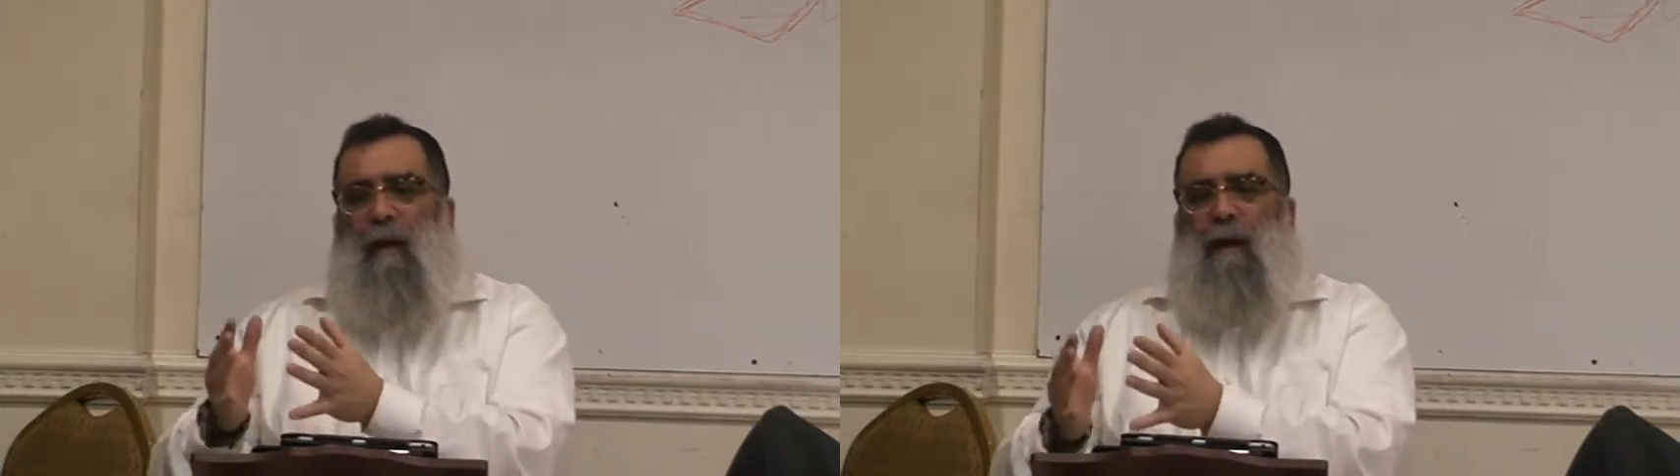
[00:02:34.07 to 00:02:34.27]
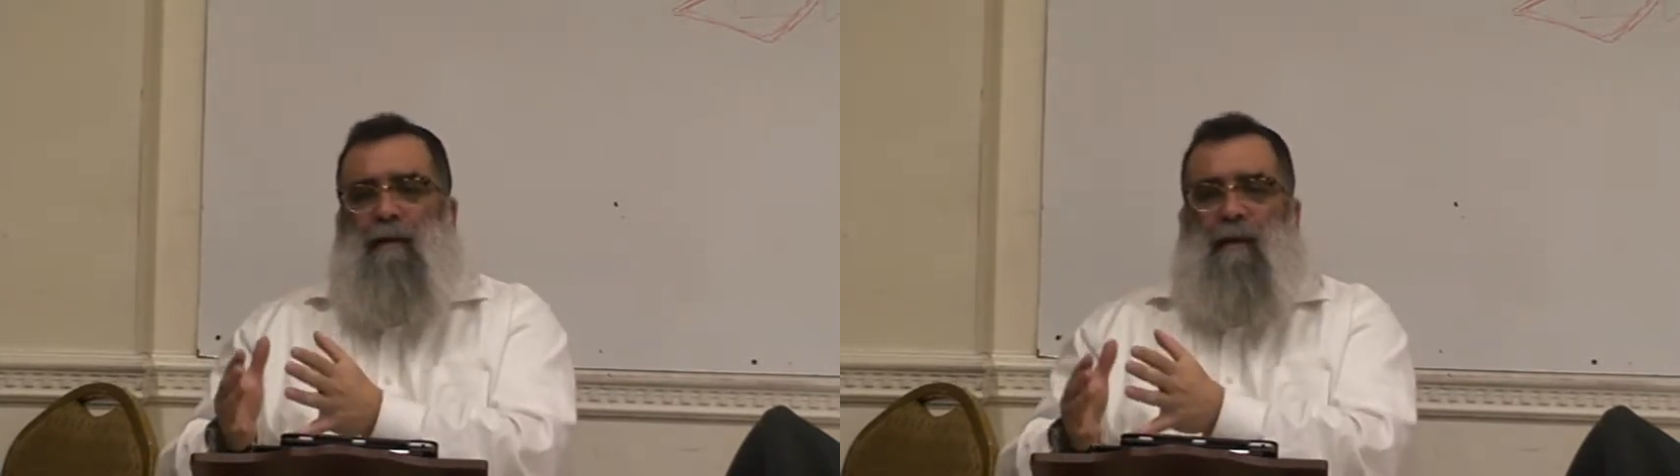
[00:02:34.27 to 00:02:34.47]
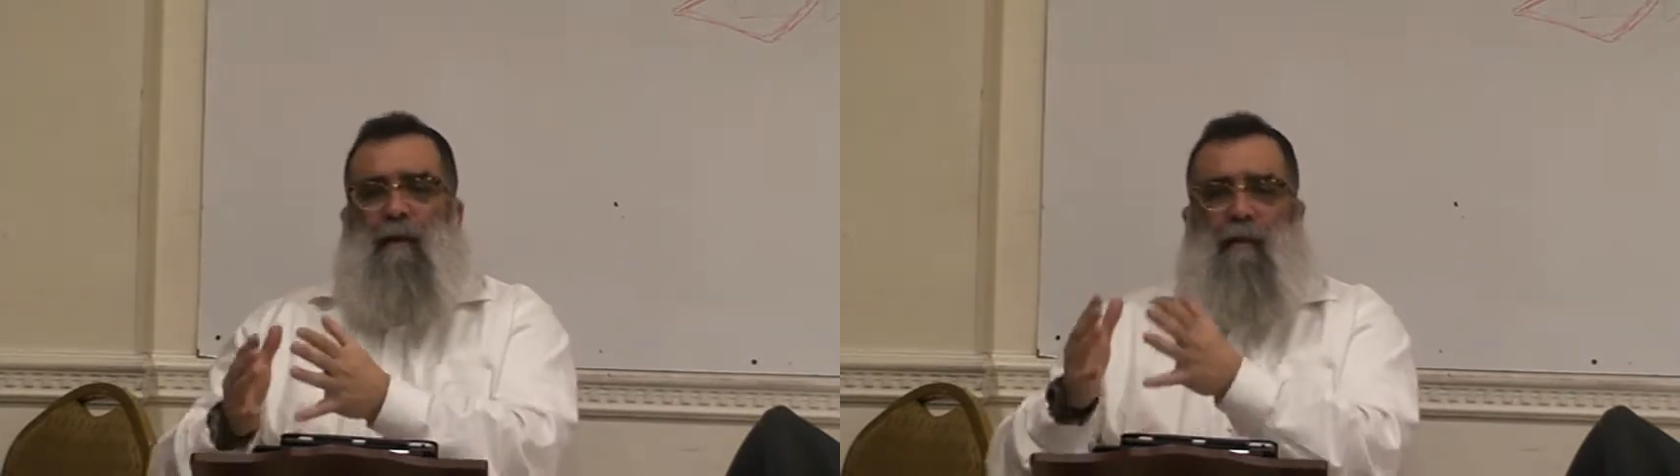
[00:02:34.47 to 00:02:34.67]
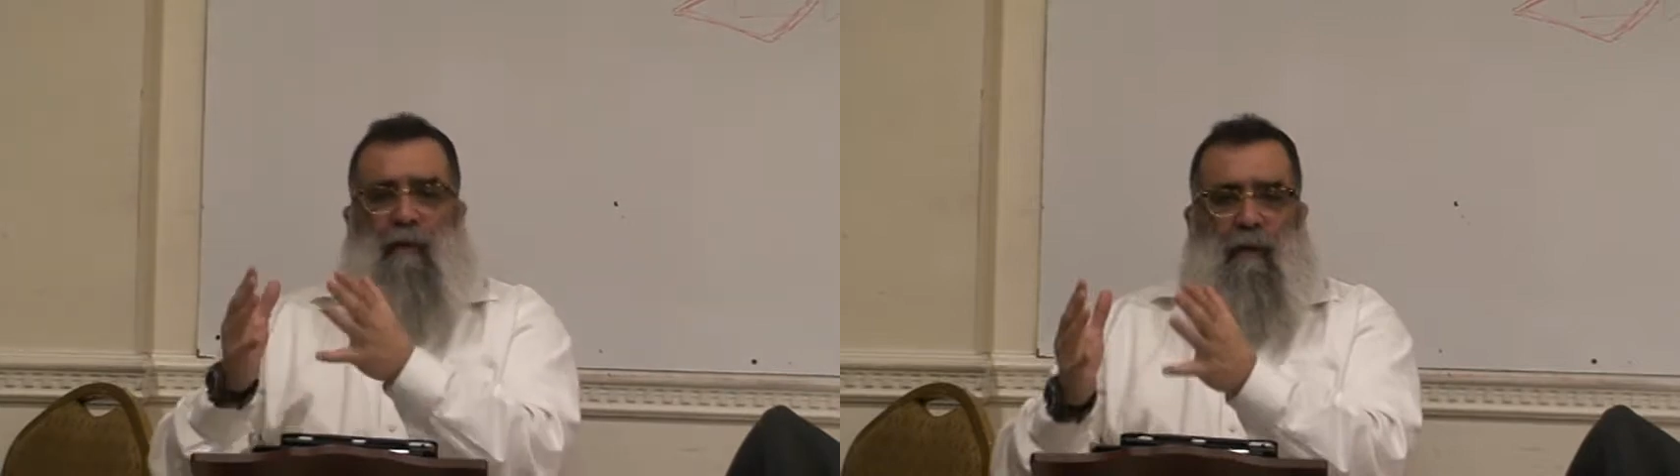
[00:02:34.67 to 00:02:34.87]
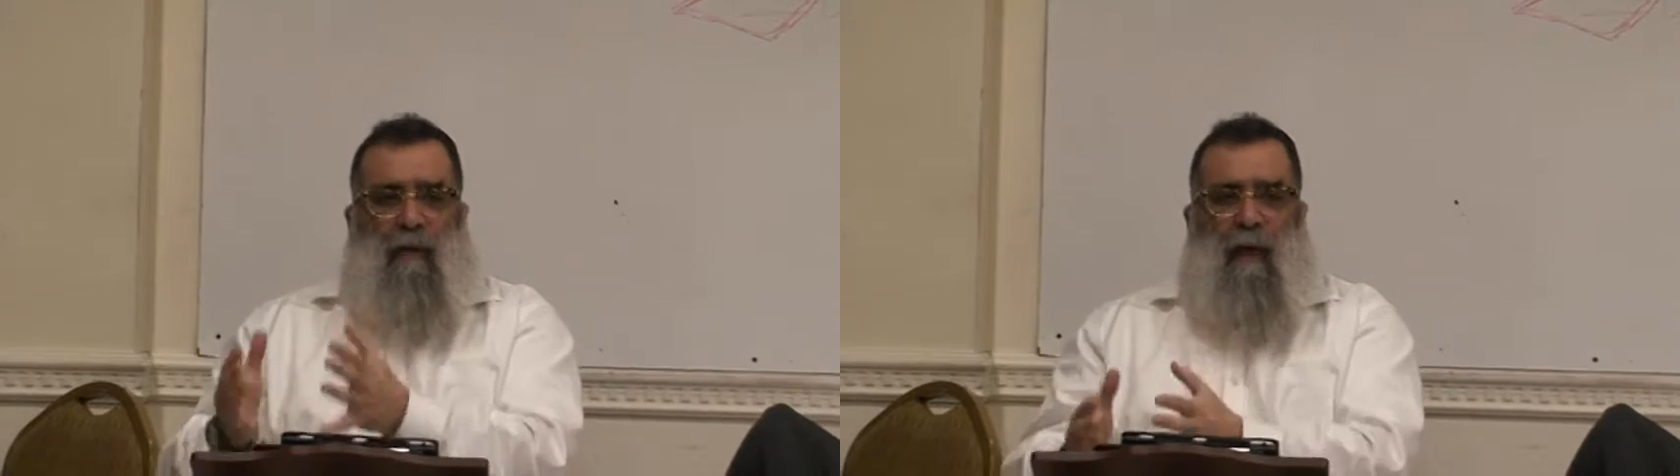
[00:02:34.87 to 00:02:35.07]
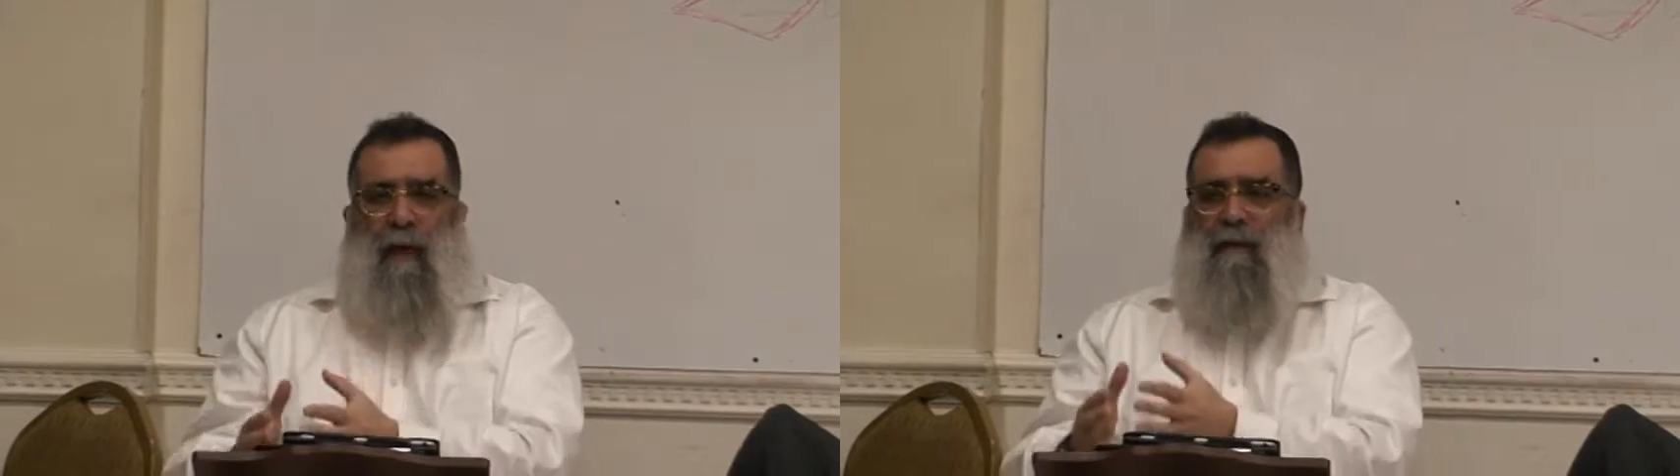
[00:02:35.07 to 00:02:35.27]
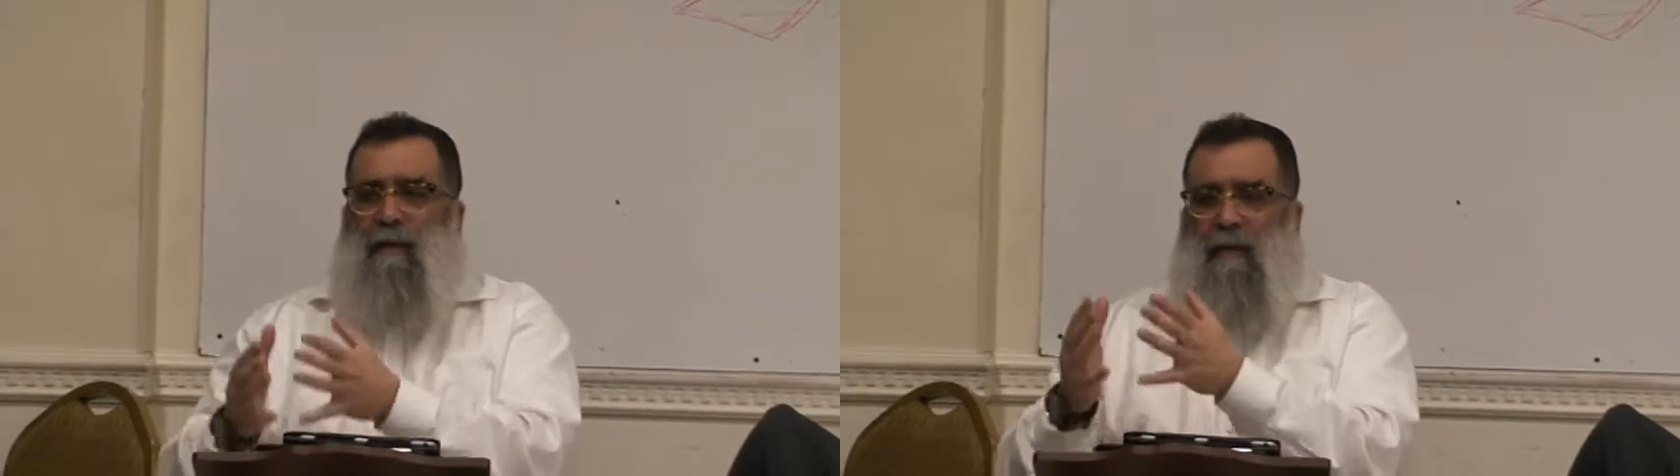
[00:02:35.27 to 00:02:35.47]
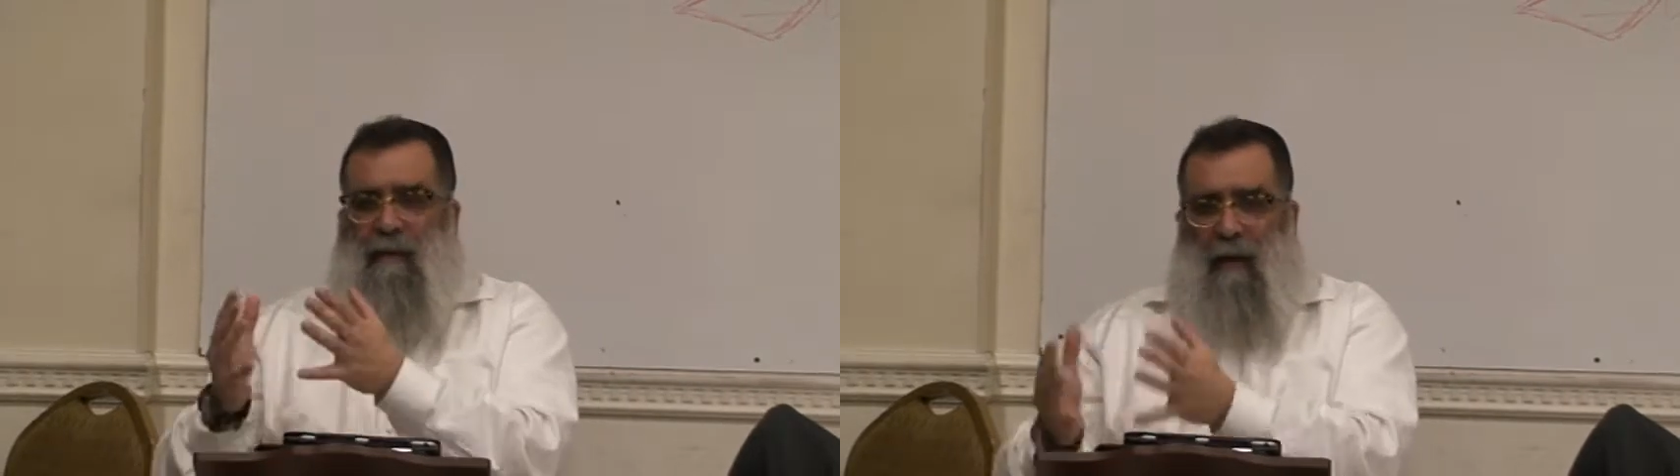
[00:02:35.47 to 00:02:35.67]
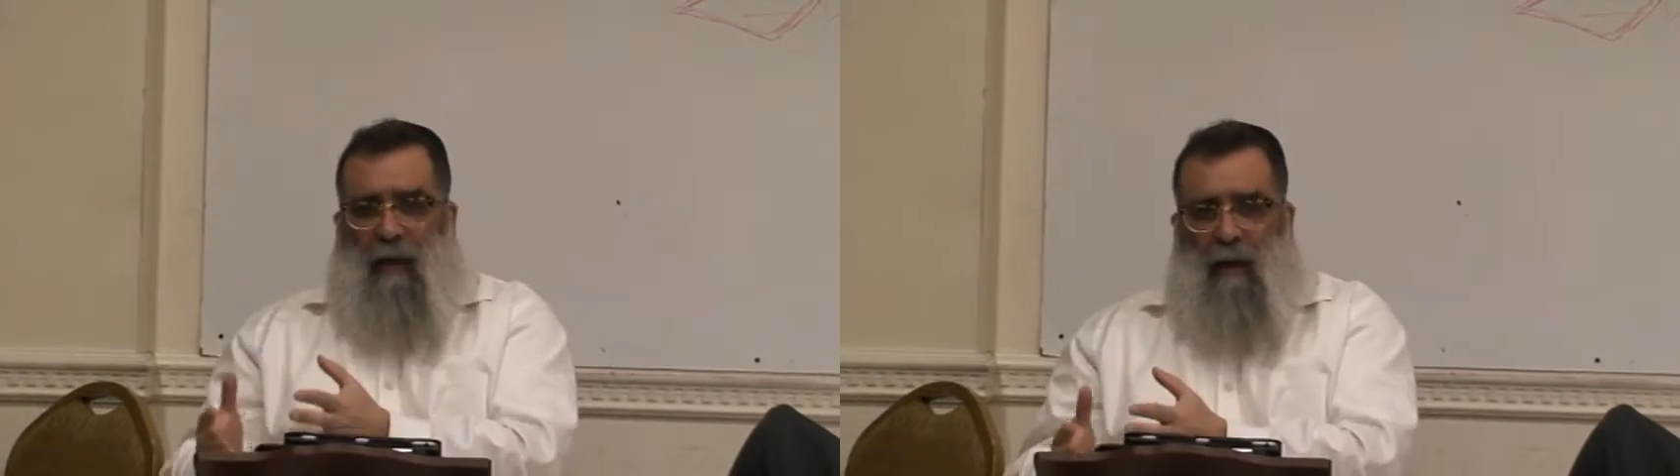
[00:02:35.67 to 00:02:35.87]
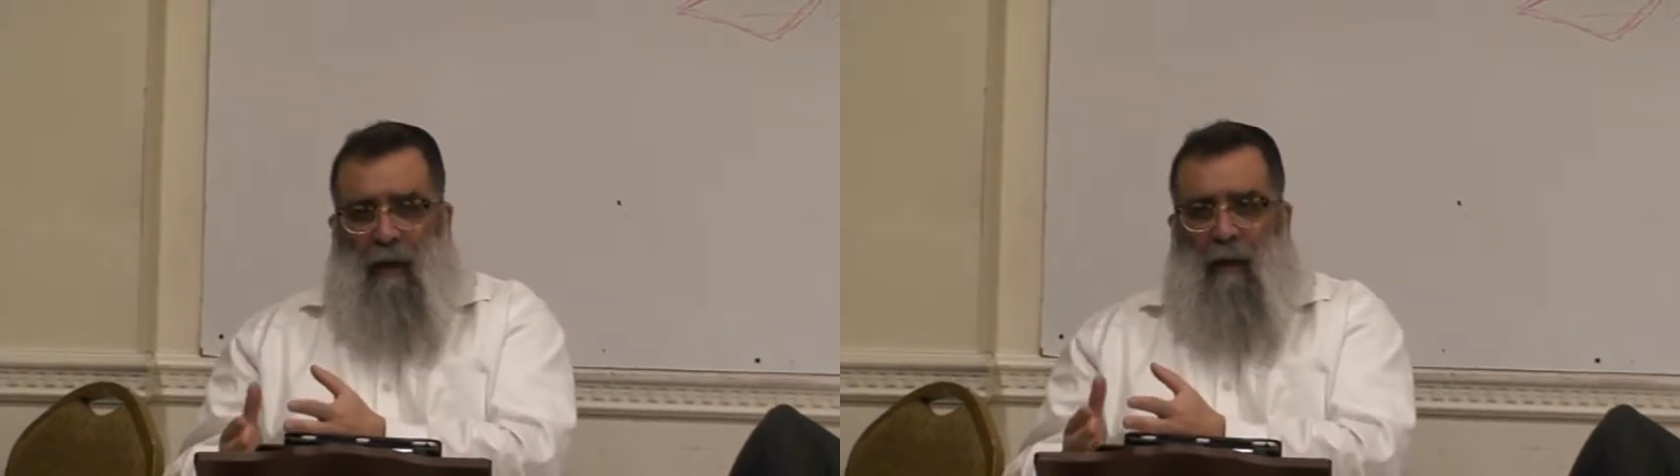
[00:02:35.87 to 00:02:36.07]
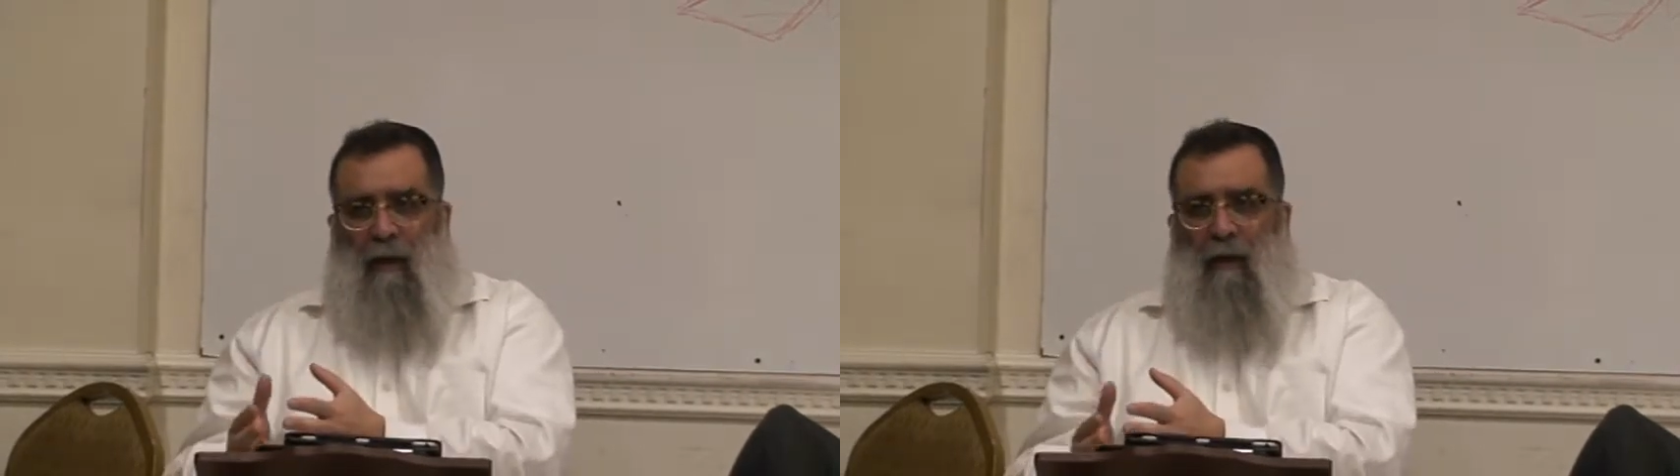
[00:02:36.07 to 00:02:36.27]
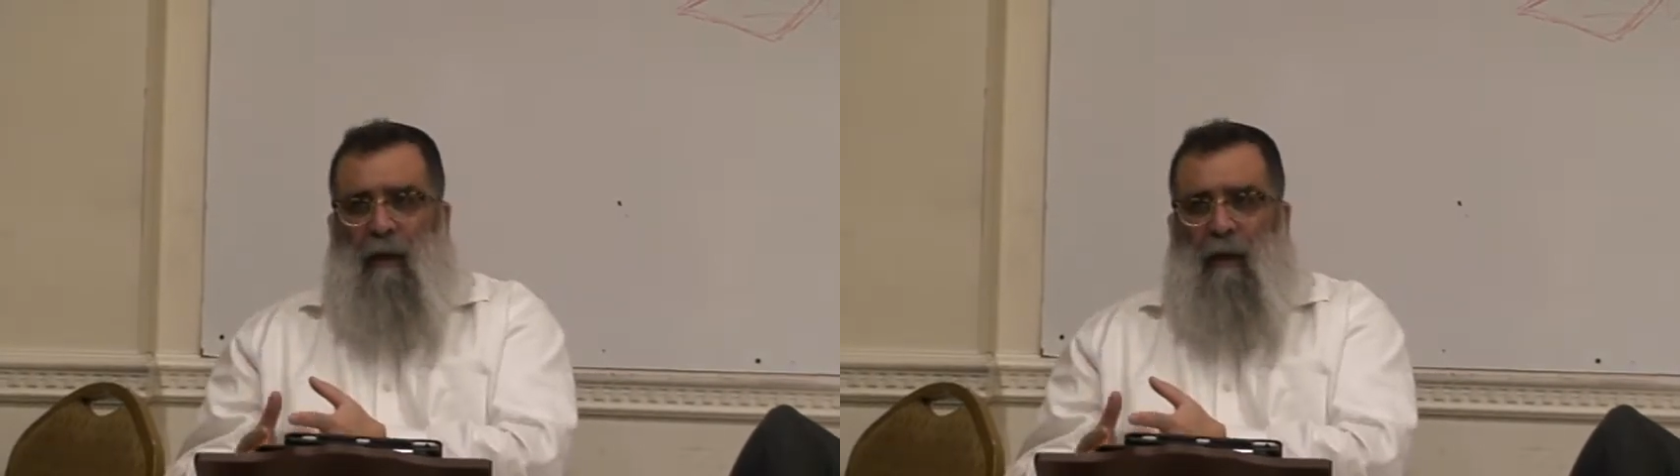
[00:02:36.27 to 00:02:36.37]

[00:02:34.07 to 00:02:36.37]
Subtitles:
as a community, as a society,